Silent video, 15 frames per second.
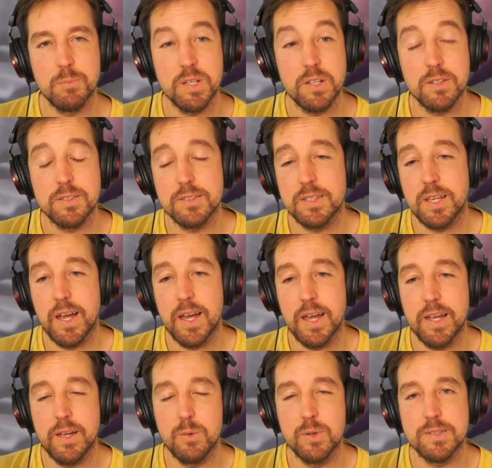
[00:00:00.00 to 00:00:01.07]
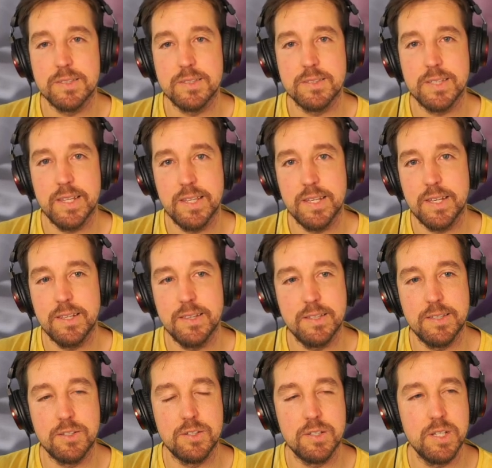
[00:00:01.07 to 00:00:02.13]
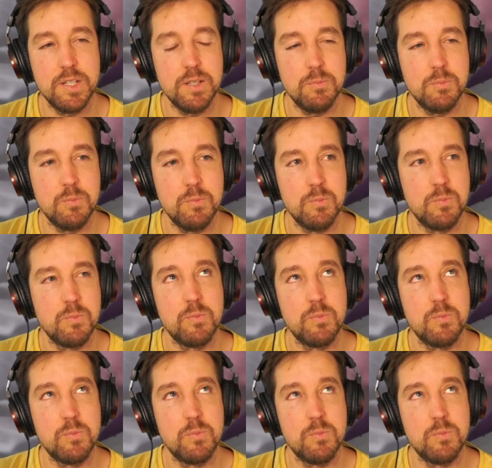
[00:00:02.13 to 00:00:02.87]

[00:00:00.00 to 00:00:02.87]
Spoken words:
because I was setting in this gym